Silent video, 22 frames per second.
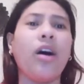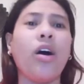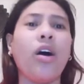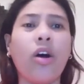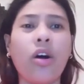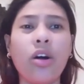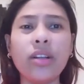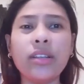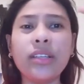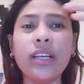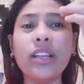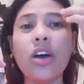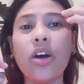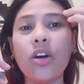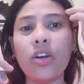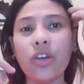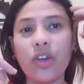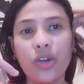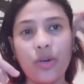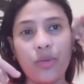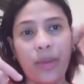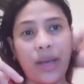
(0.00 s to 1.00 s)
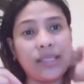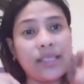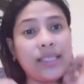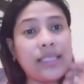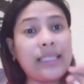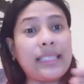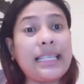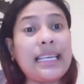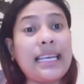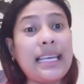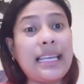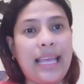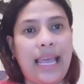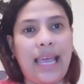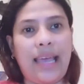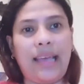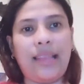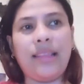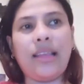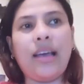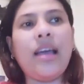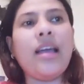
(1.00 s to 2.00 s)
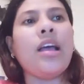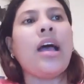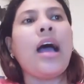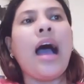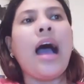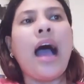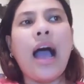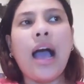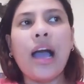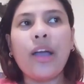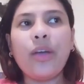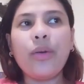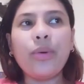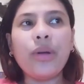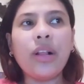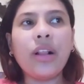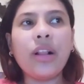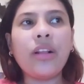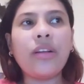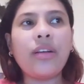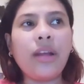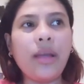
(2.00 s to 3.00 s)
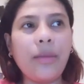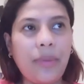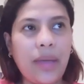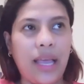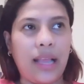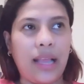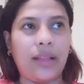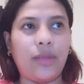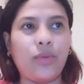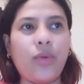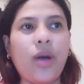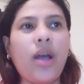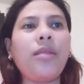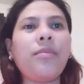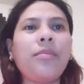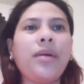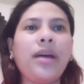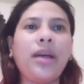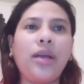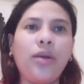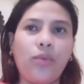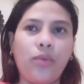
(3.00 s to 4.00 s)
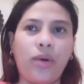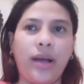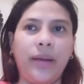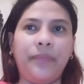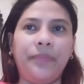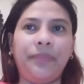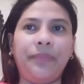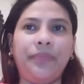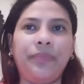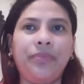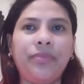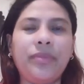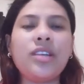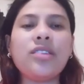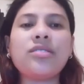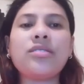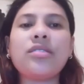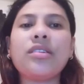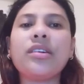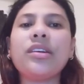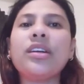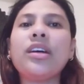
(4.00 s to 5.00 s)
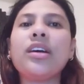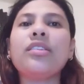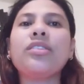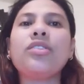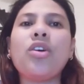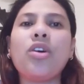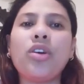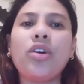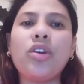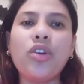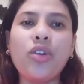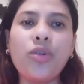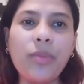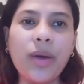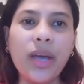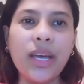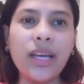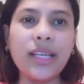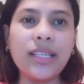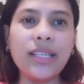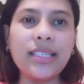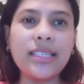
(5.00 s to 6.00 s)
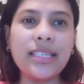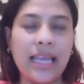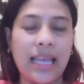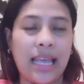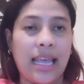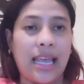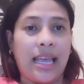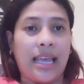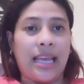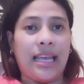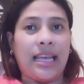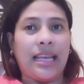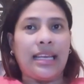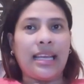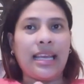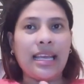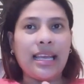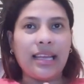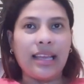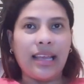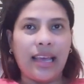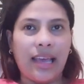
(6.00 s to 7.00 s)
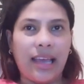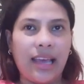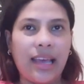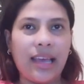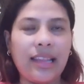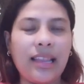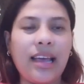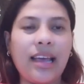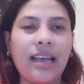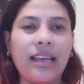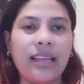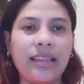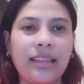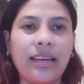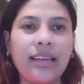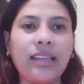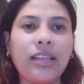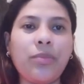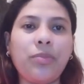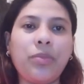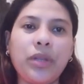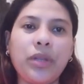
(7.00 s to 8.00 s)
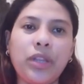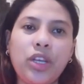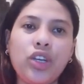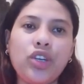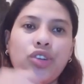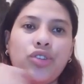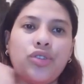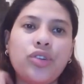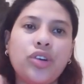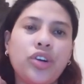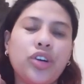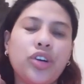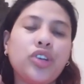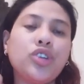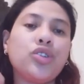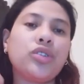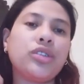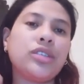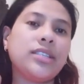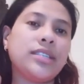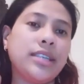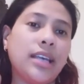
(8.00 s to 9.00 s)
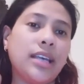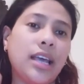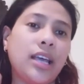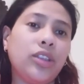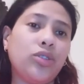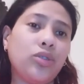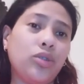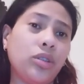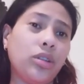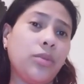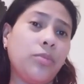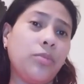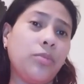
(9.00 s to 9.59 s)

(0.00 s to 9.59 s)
all the documents needed. I will repeat one by one. These are the documents needed that the petitioner should send to the